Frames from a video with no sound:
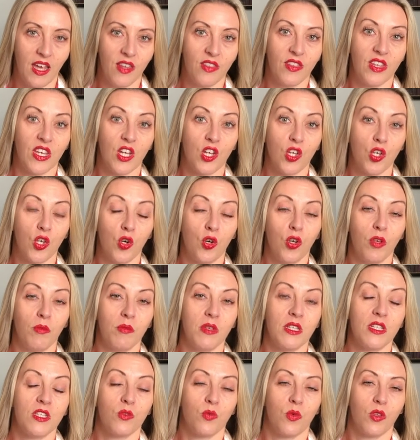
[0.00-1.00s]
the
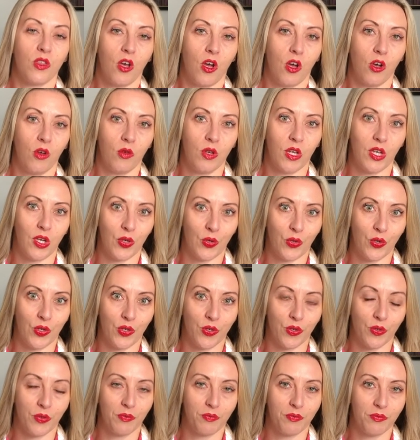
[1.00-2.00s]
anointment with holy
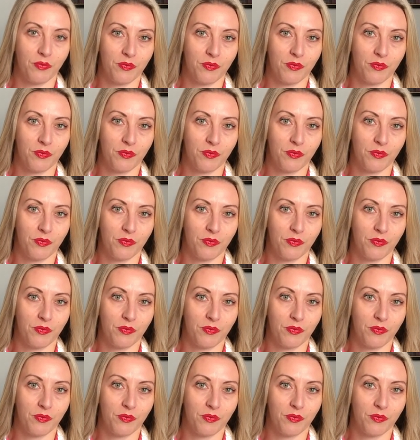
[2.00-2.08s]
oil.